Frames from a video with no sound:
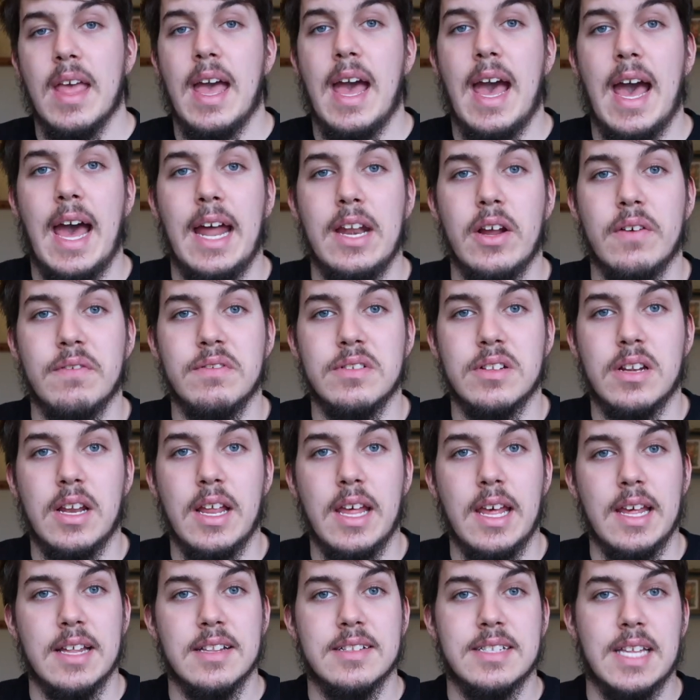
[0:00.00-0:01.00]
And
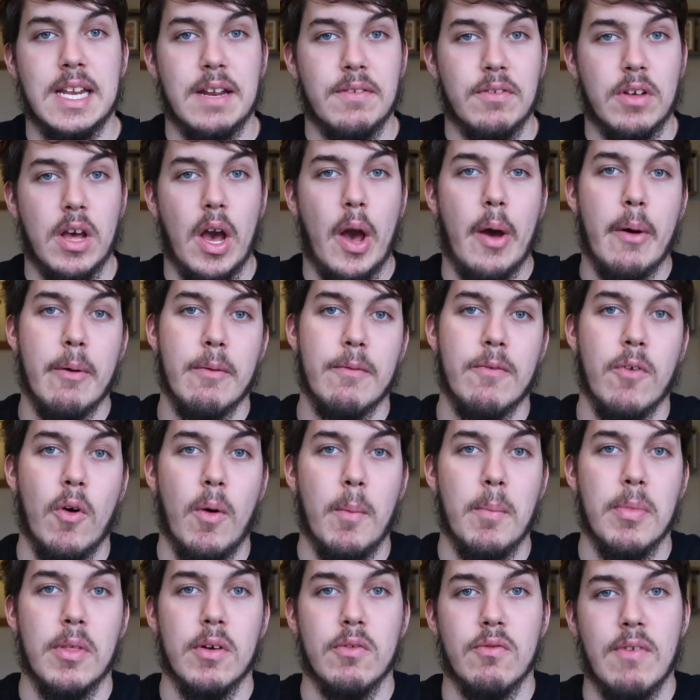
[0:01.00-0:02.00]
obviously instead of going
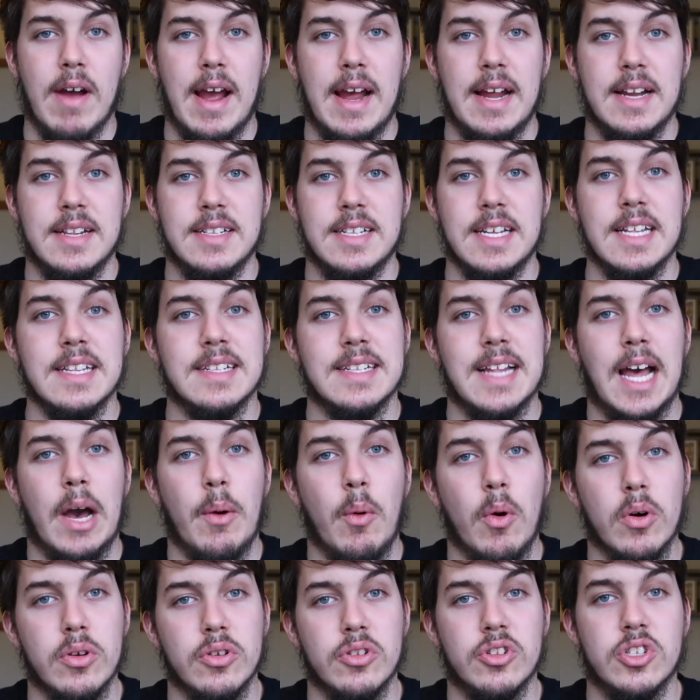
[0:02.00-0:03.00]
from the rats, he's
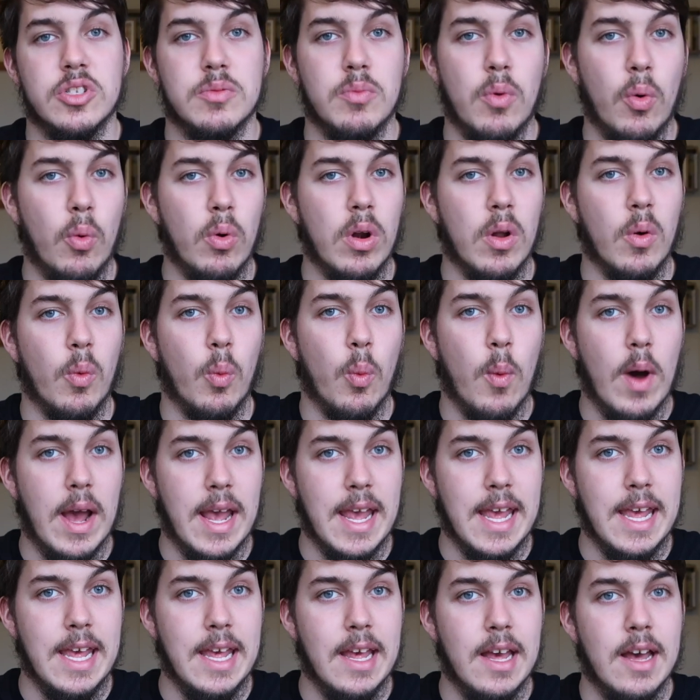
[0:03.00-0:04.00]
now on smaller
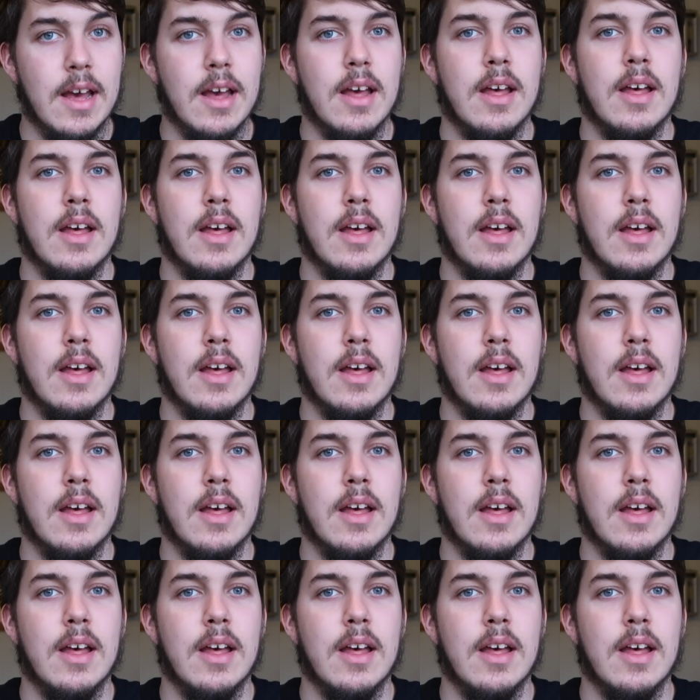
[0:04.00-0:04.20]
weight